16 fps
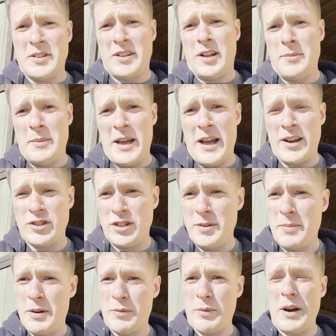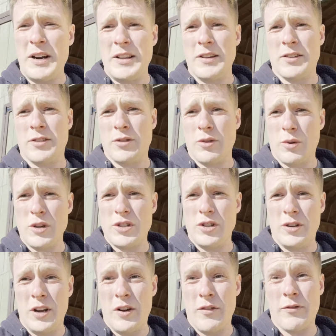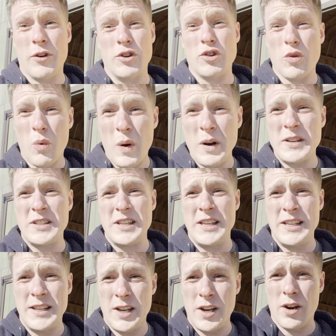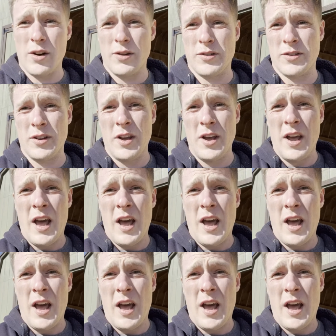telling me how she'd been renting the storage unit for 20 years.